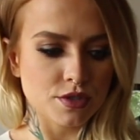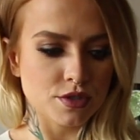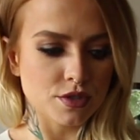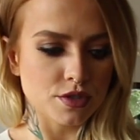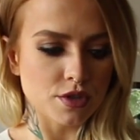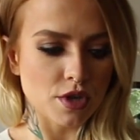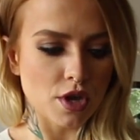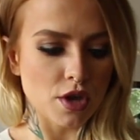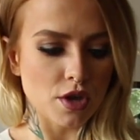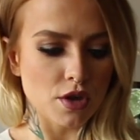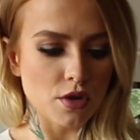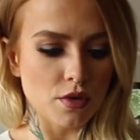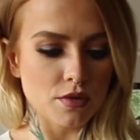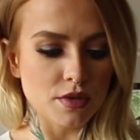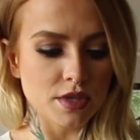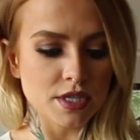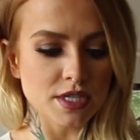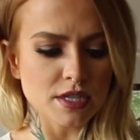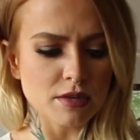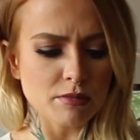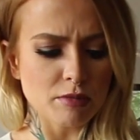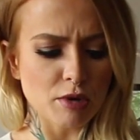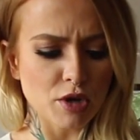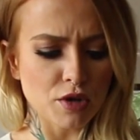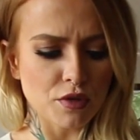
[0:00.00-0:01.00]
So
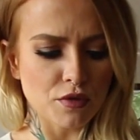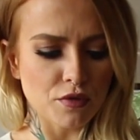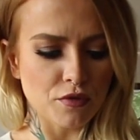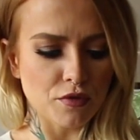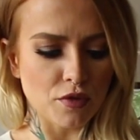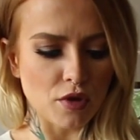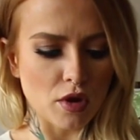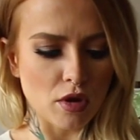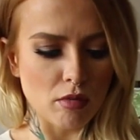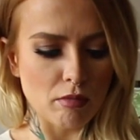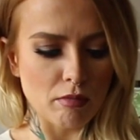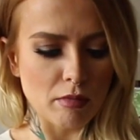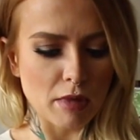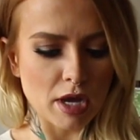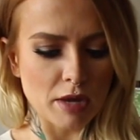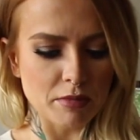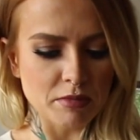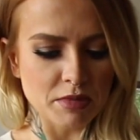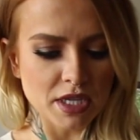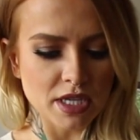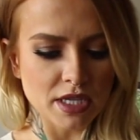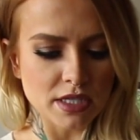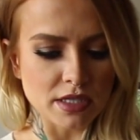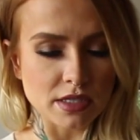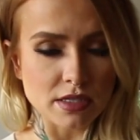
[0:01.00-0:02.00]
these are both from
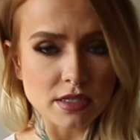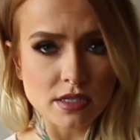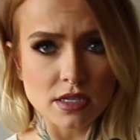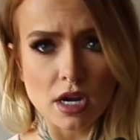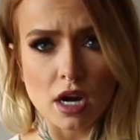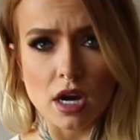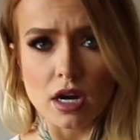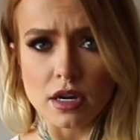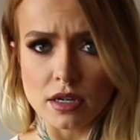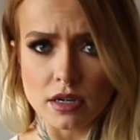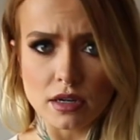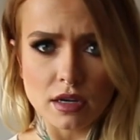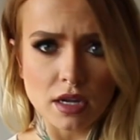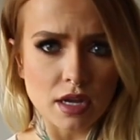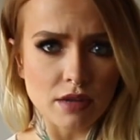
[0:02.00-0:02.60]
Eden's Garden.